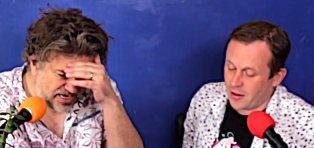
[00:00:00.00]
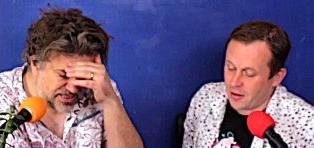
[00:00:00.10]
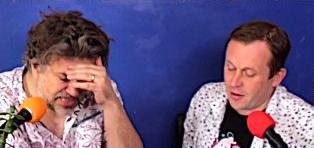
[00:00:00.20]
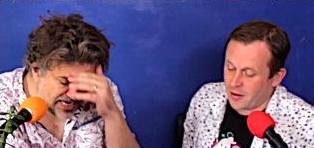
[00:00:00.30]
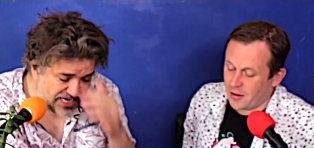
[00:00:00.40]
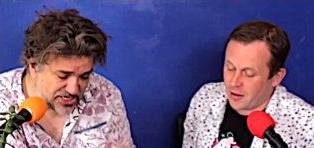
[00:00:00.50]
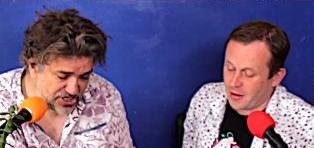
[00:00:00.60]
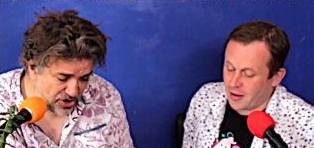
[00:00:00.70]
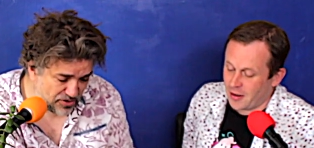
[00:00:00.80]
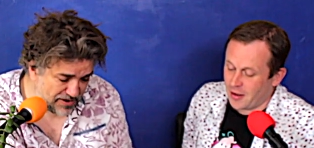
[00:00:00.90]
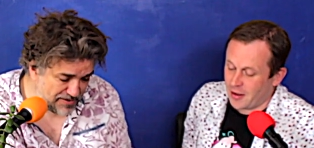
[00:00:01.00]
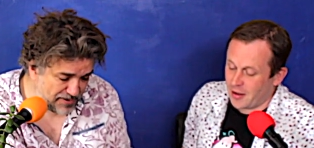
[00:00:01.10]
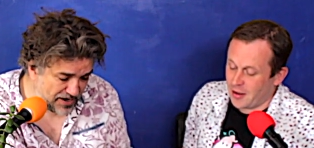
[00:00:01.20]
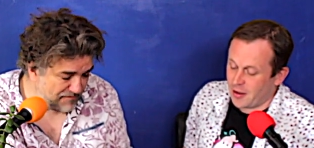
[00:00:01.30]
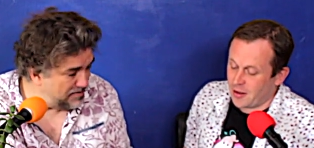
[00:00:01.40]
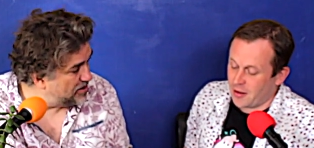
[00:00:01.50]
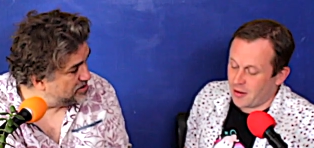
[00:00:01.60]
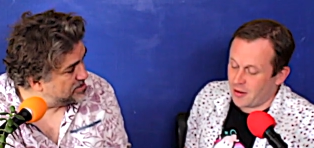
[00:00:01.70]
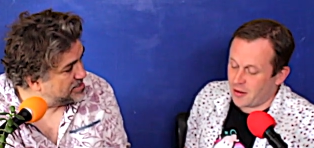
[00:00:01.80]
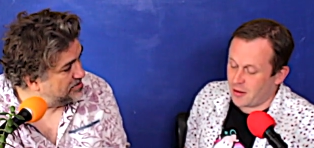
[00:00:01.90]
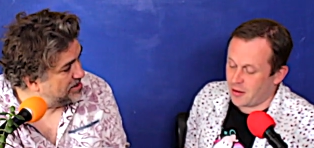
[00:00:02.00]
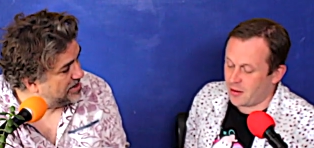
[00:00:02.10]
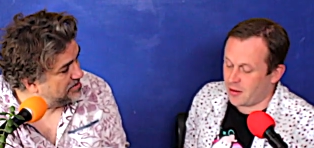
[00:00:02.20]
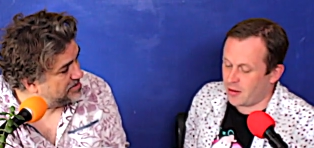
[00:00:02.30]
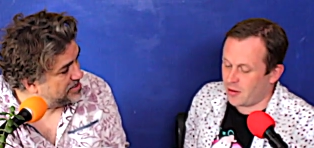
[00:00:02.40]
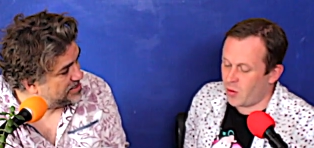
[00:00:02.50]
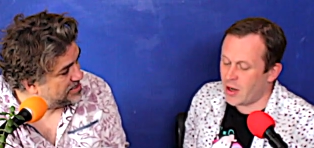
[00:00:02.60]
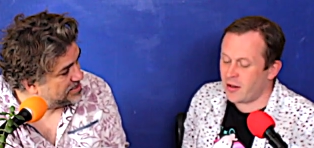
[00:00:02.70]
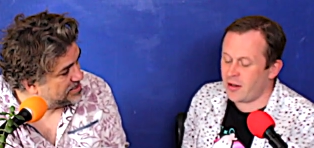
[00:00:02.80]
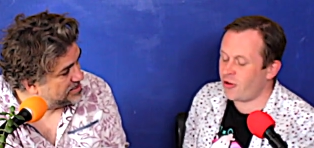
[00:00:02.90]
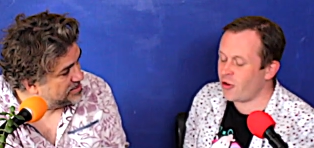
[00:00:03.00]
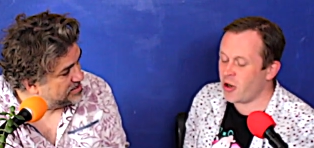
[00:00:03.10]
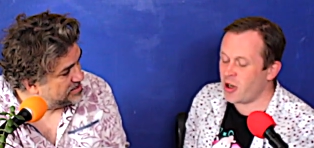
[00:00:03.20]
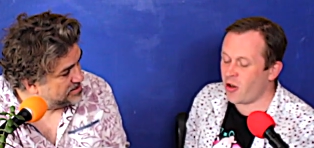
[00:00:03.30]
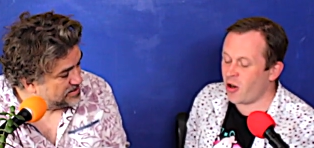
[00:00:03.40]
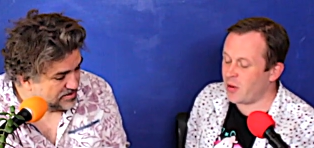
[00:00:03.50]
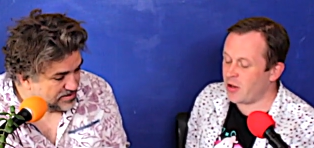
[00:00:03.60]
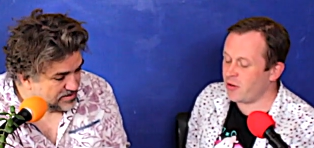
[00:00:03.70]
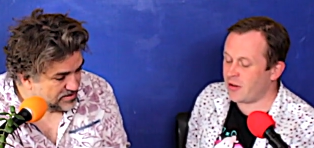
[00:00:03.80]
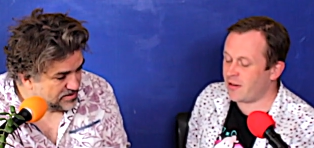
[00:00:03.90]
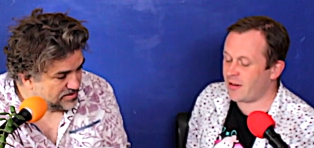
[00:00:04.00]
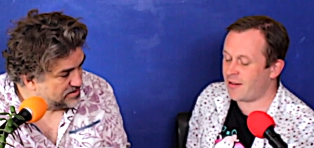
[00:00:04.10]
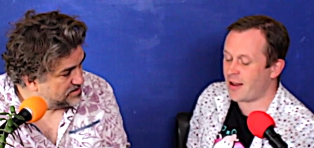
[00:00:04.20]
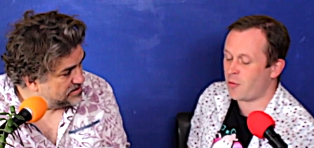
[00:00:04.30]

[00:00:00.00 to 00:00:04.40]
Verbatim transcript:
Speaker 1: I think it shocked me, but I've put it on so low that it. Why didn't.
Speaker 2: did it shock you though? Because it's, they